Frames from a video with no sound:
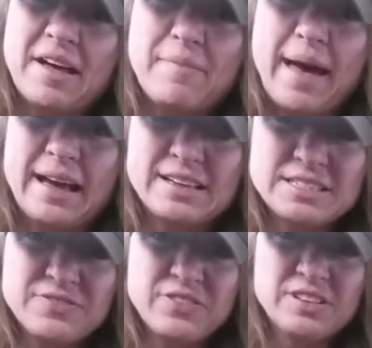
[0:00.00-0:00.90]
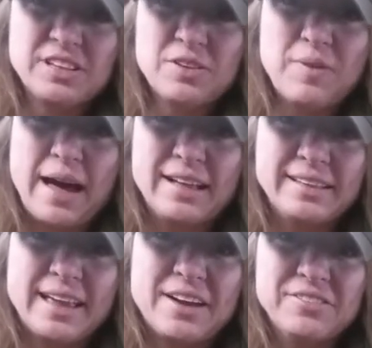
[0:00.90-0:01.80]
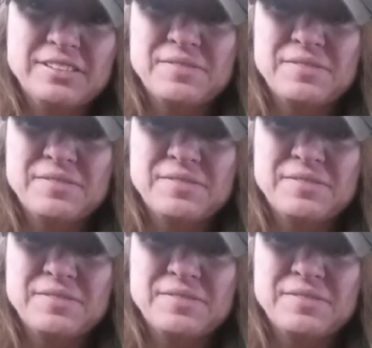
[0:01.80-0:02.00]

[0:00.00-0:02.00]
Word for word: alpacas for a little while now,